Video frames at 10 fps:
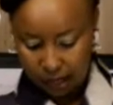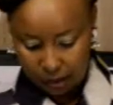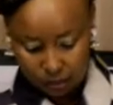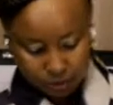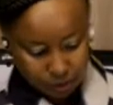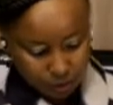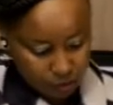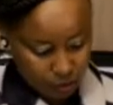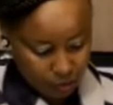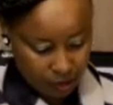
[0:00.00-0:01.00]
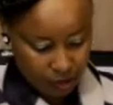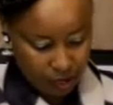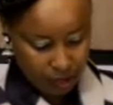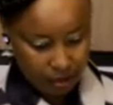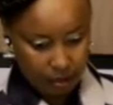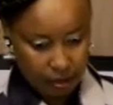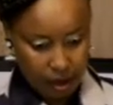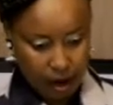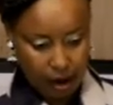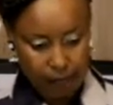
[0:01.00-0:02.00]
show you on her
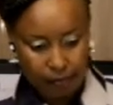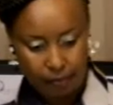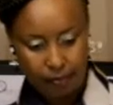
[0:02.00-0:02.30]
arm.